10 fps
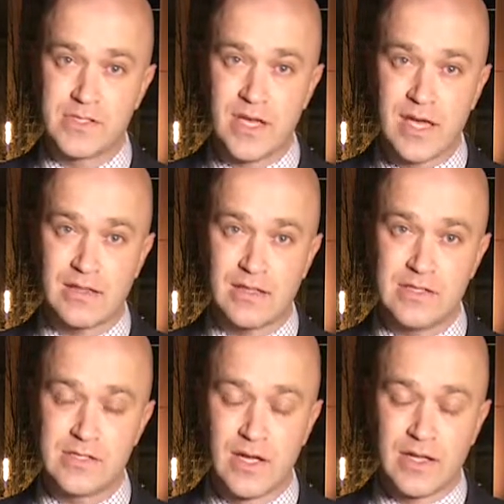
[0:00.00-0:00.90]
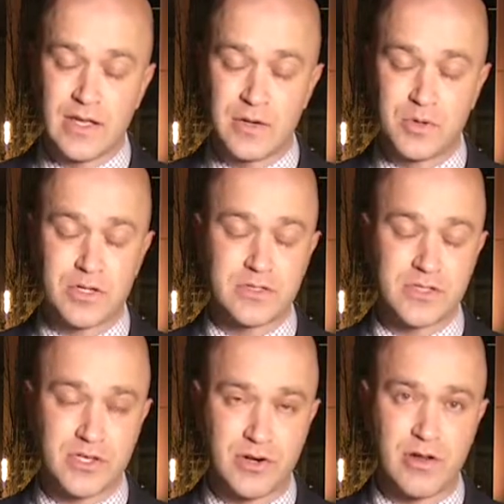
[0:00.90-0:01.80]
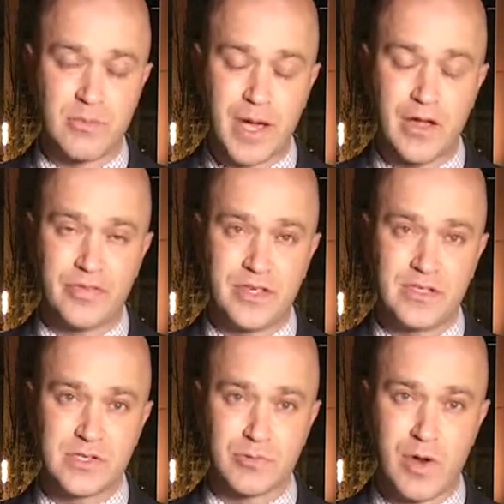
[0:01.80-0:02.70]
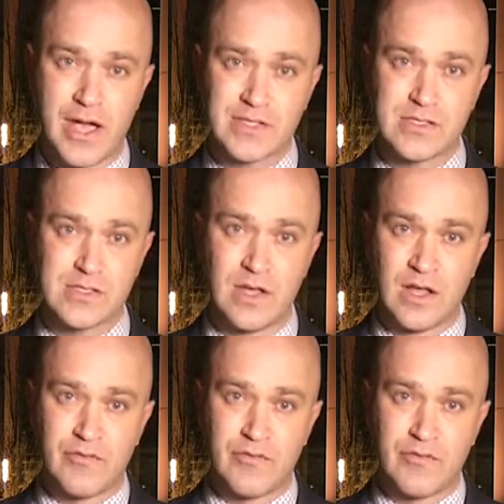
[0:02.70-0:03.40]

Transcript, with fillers: saying these they were concerned about these arrests